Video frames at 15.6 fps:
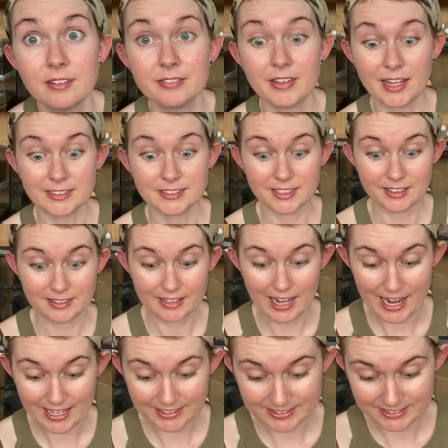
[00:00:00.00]
That's a
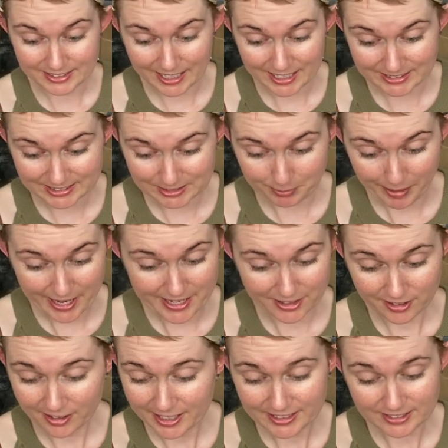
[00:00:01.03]
nice size
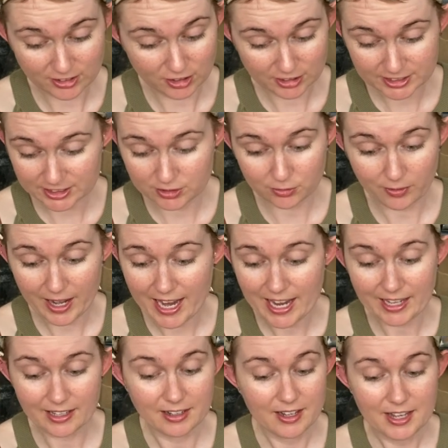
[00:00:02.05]
spider. It looks
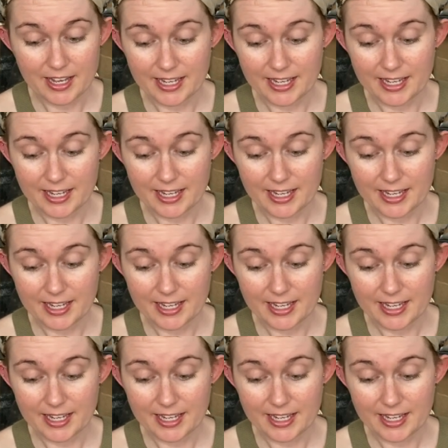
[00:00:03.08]
great.